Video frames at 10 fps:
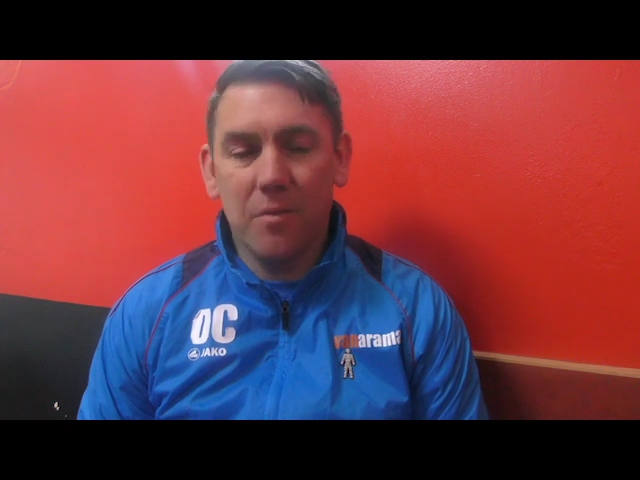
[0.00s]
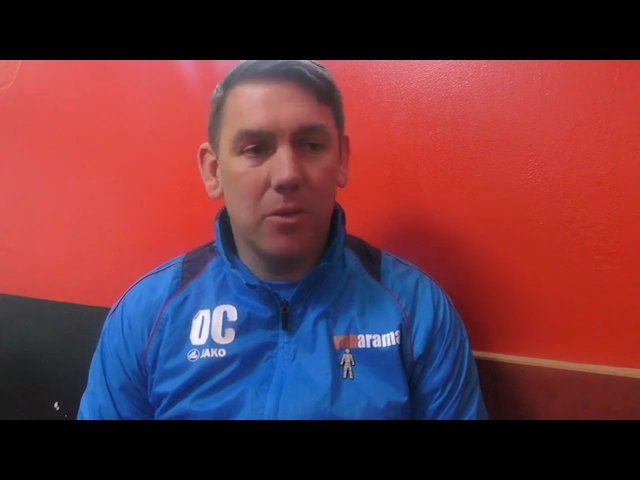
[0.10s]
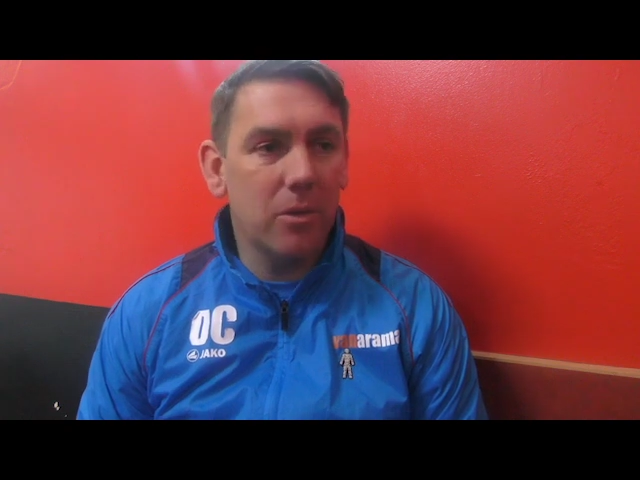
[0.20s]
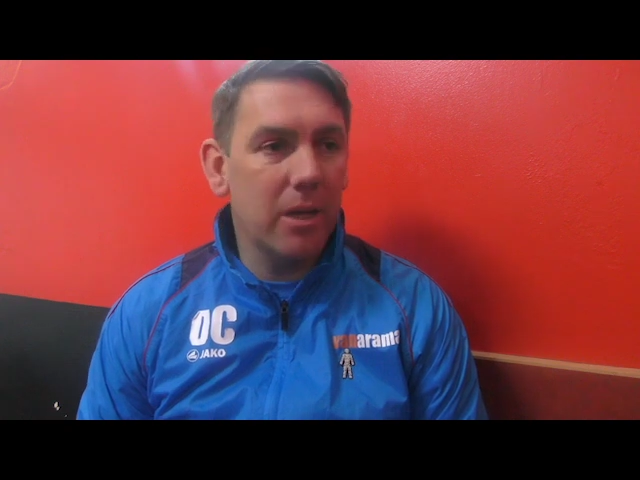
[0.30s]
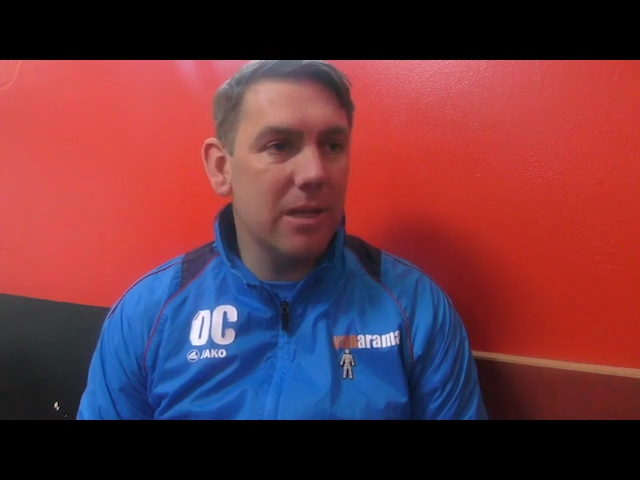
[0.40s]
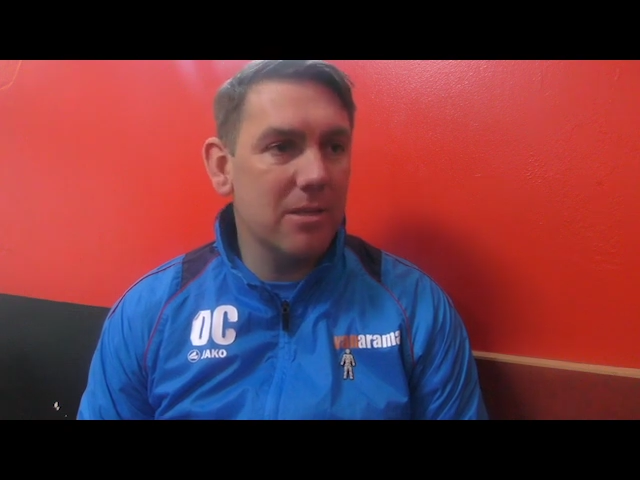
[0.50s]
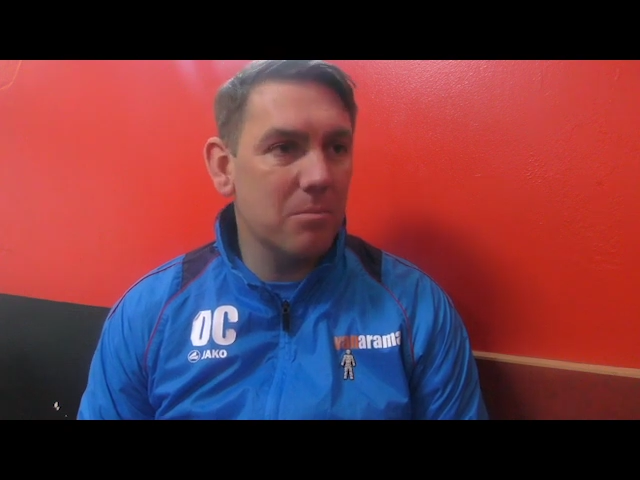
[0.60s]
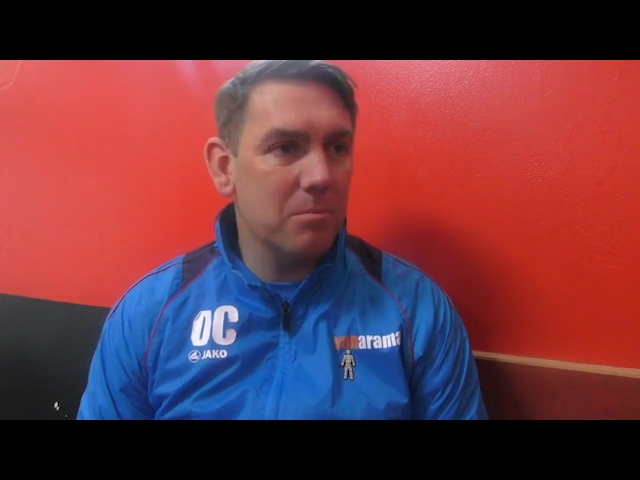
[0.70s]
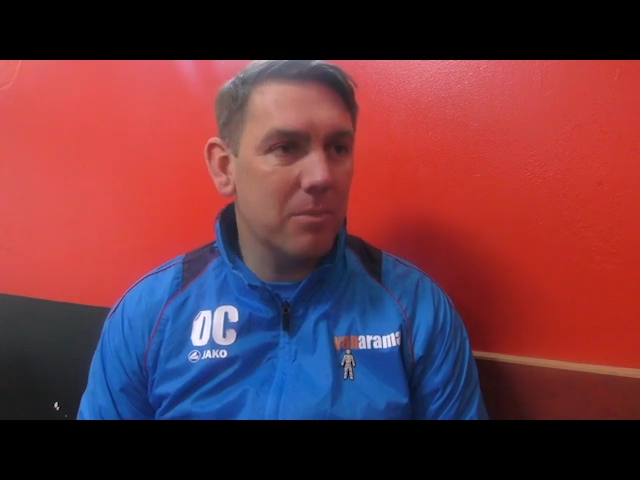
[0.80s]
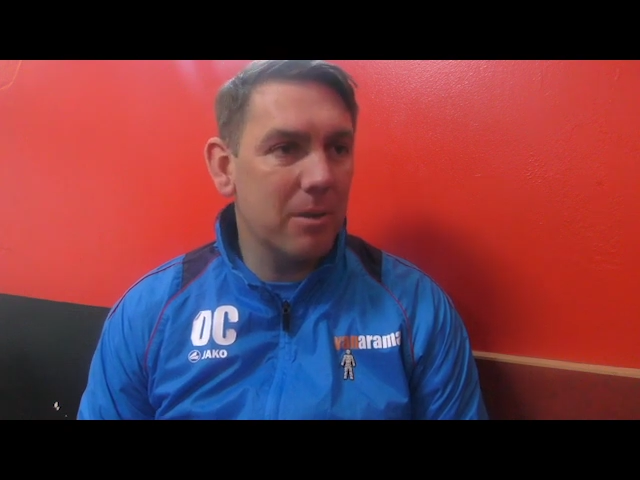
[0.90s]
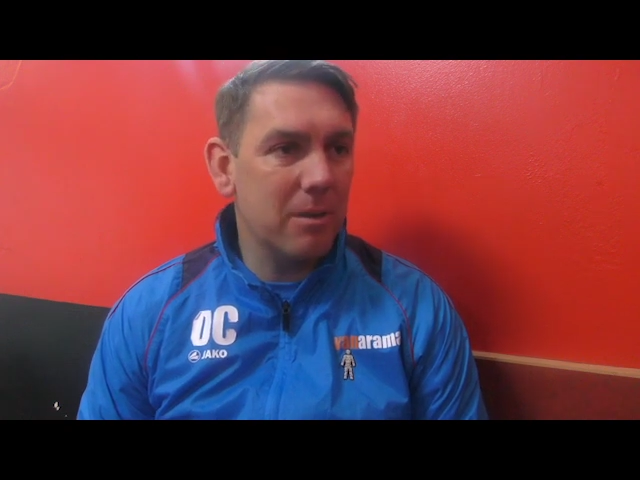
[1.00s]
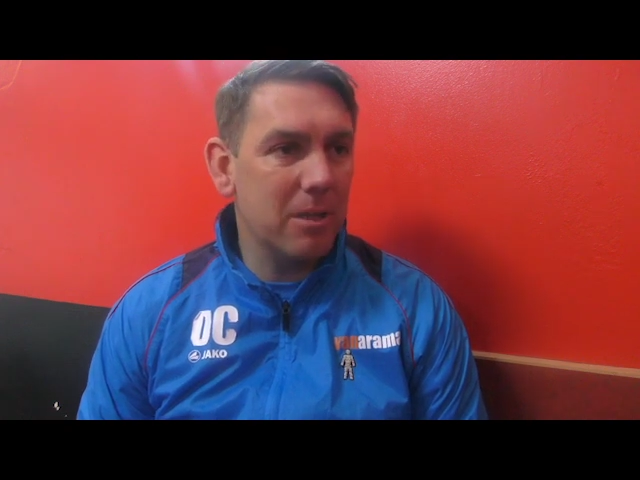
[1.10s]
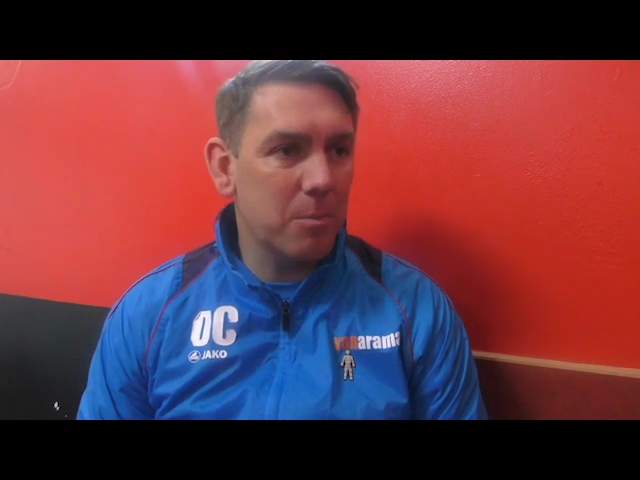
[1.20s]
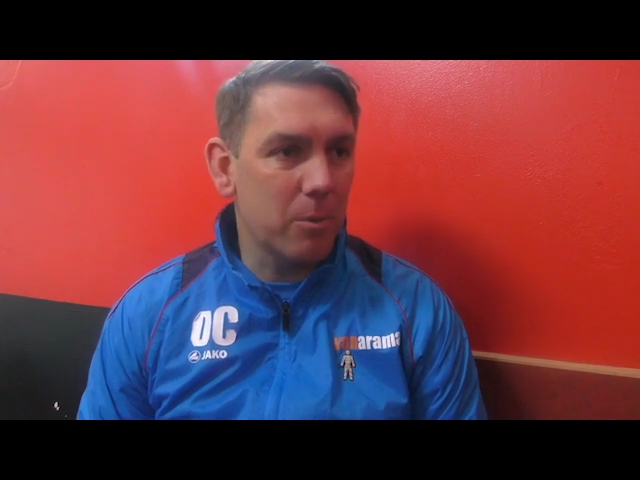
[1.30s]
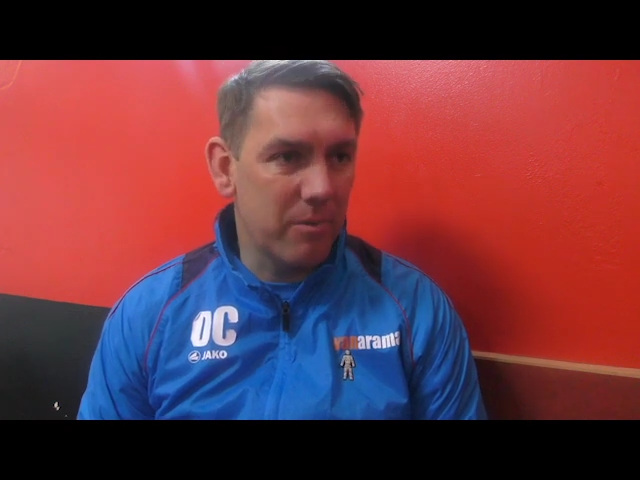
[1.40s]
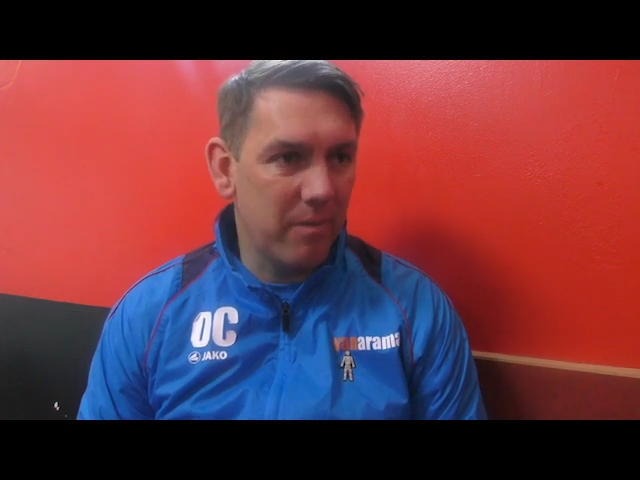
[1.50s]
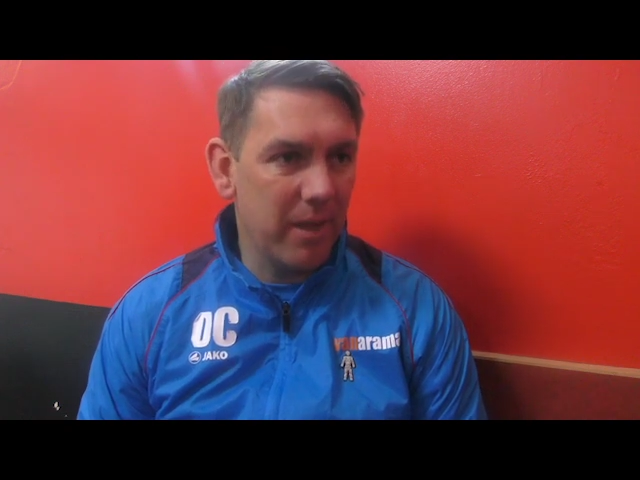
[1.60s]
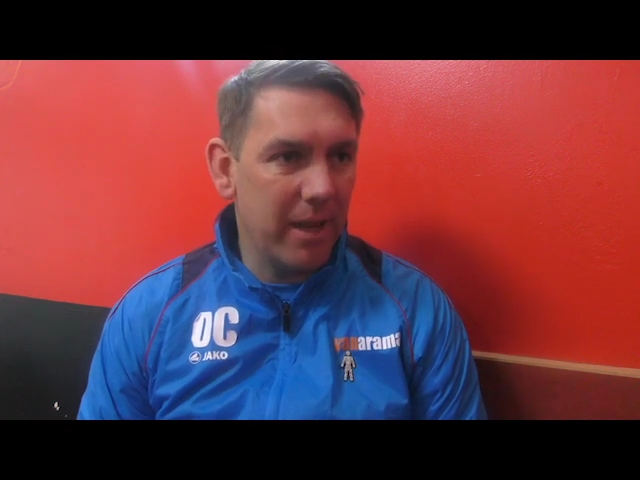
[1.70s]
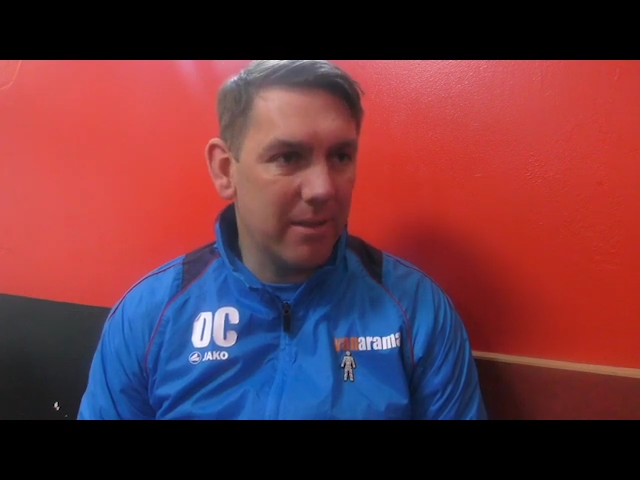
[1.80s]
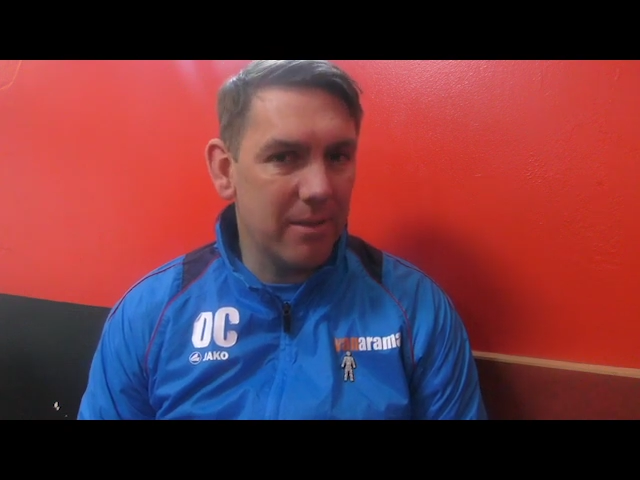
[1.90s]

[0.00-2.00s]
few days and I suppose reflect,